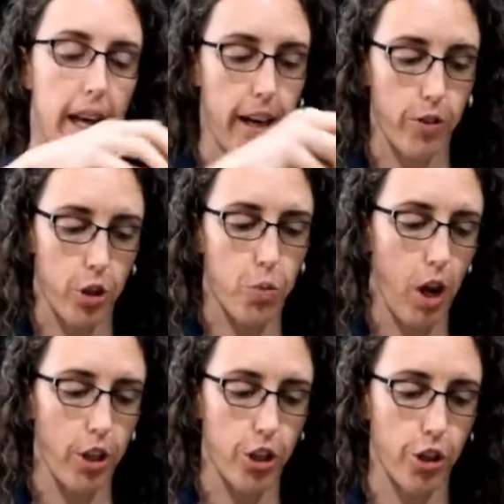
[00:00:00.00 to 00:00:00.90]
and after you
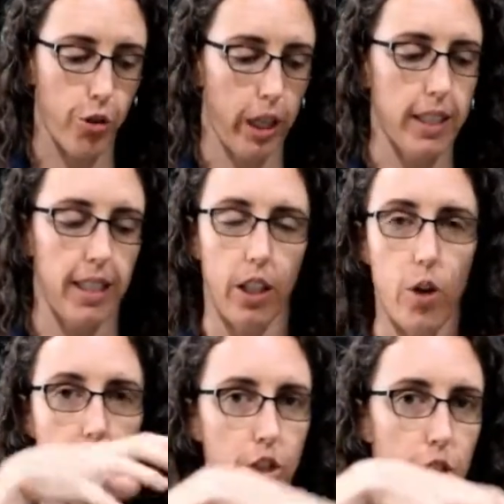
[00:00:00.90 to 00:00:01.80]
wash your greens, then go
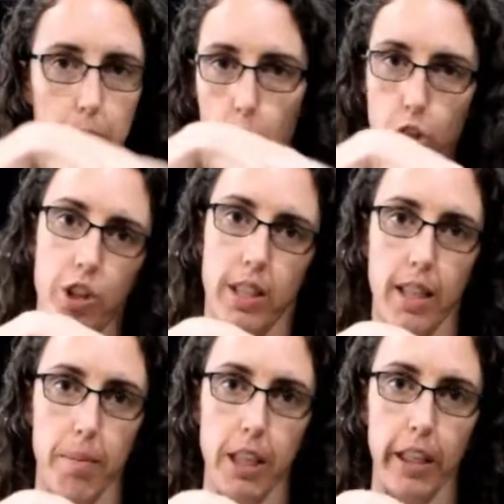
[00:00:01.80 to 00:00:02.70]
ahead and just portion
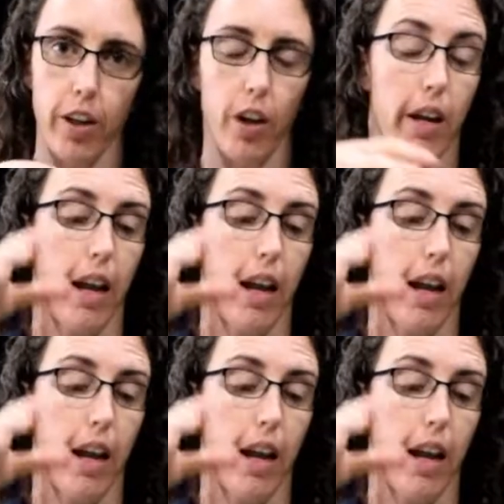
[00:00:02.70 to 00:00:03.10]
some in here.